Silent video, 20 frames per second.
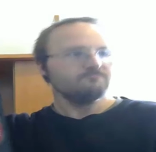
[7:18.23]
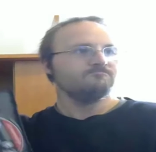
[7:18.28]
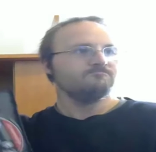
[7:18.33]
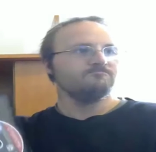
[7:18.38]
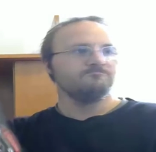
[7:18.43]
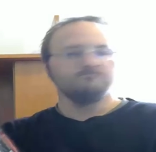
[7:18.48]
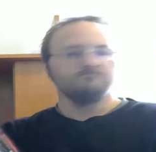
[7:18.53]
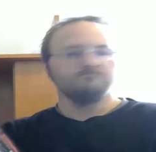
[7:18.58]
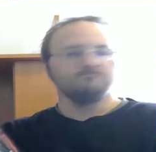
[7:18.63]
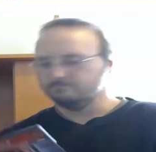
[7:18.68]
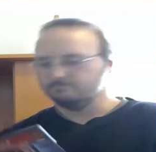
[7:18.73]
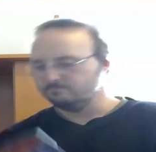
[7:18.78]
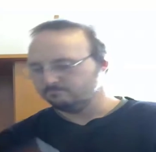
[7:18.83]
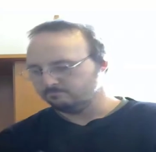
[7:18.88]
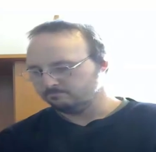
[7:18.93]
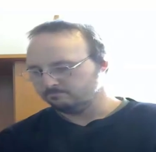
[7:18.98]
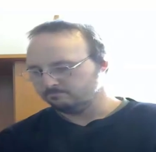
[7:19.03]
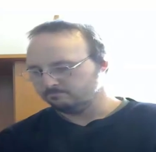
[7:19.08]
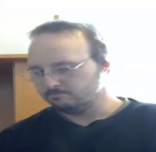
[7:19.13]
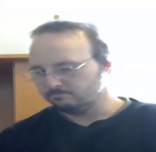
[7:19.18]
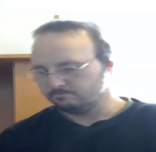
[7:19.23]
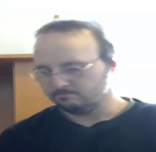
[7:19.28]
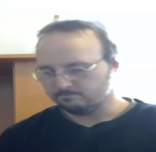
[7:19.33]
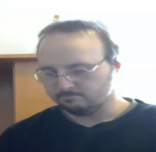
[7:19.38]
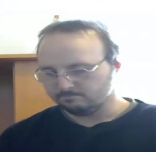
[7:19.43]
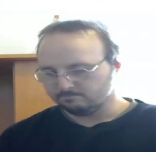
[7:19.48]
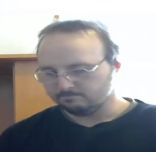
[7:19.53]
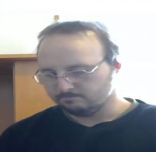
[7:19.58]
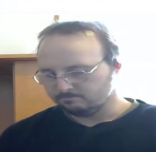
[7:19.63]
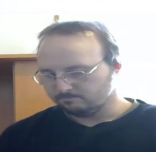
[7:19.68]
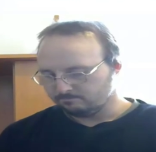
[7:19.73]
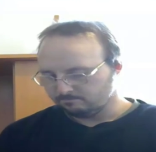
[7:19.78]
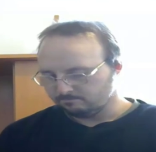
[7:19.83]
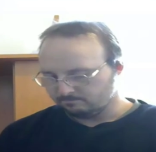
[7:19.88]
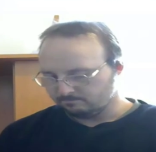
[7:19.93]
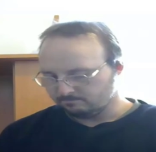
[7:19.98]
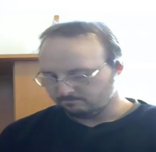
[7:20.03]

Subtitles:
No one is speaking in this clip.